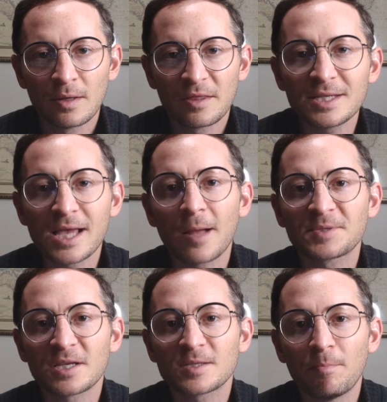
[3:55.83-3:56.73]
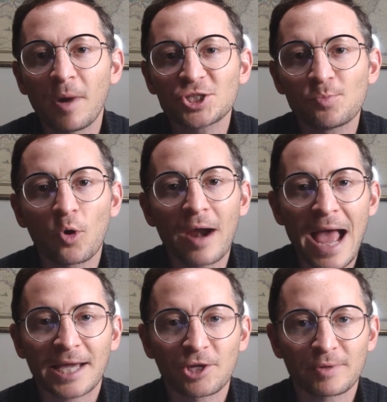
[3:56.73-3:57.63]
This helps us much more
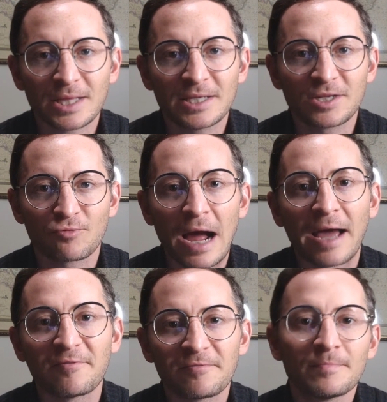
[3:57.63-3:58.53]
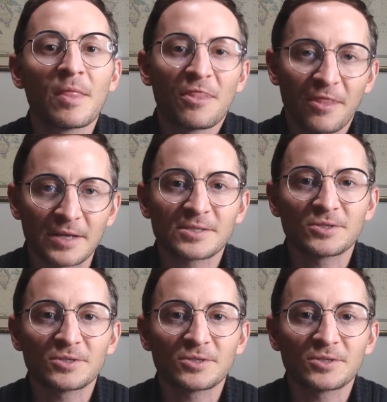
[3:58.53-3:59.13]
accurately derive, thus